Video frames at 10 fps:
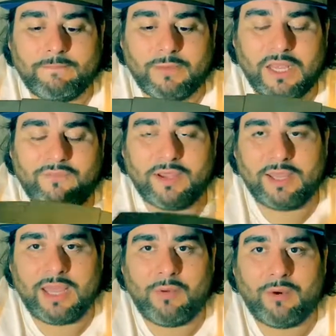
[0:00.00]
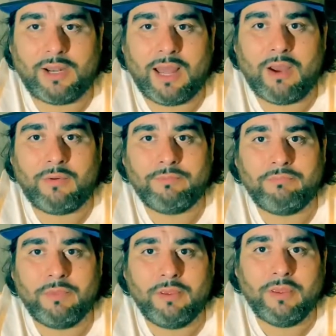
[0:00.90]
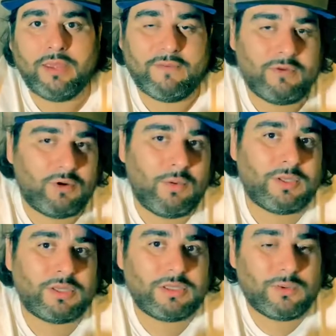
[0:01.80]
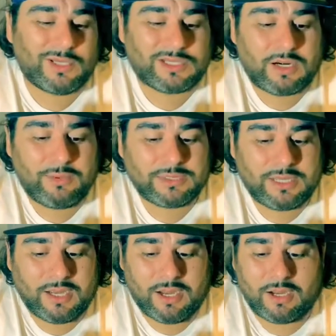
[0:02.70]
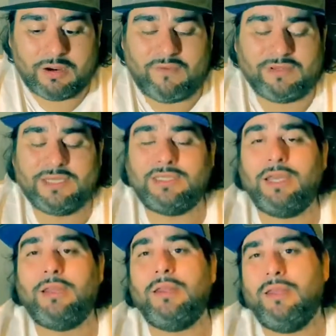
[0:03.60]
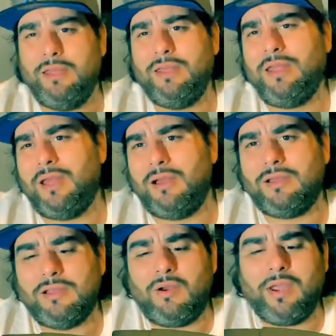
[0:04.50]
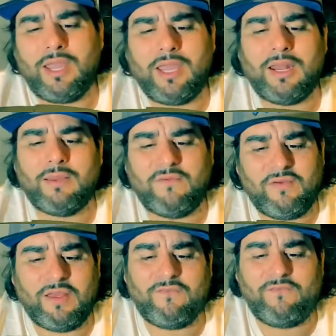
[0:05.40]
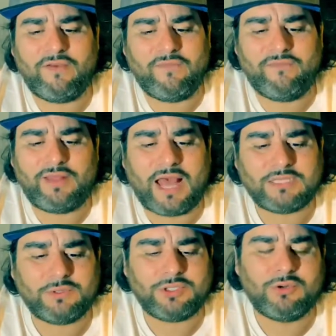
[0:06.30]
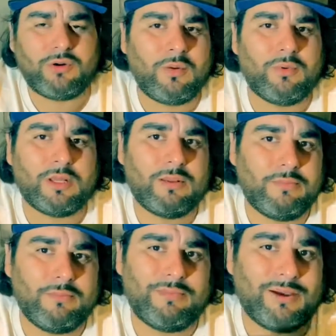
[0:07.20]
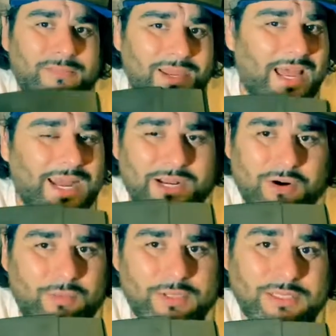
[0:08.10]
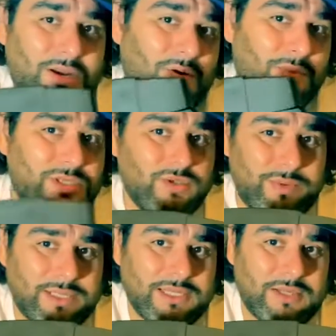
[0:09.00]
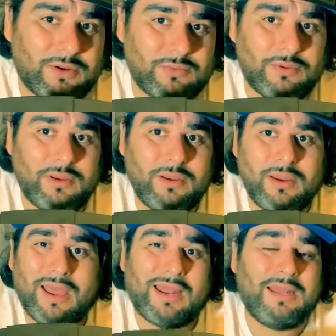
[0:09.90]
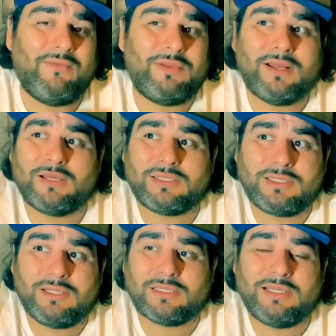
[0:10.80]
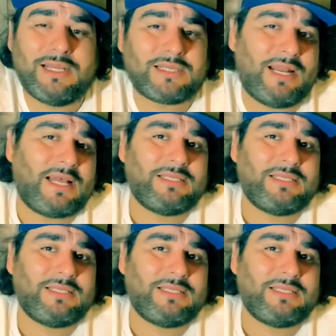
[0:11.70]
If you can get one now, if you grew up with a TurboGrafx 16, yeah, go ahead and get it if that's what you grew up with. But me, I didn't grow up with this. I grew up with the Super Nintendo, and even the SNES Classic